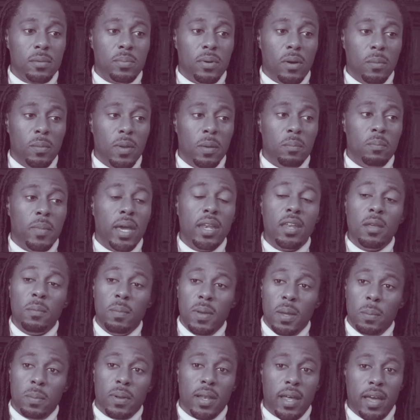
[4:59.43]
the problem many
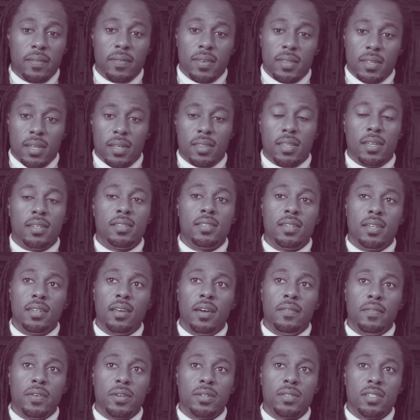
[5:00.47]
people have is that they see
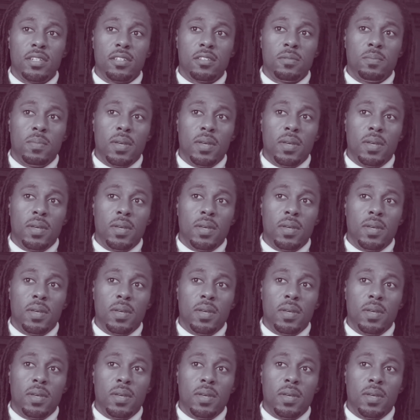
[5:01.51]
diversity as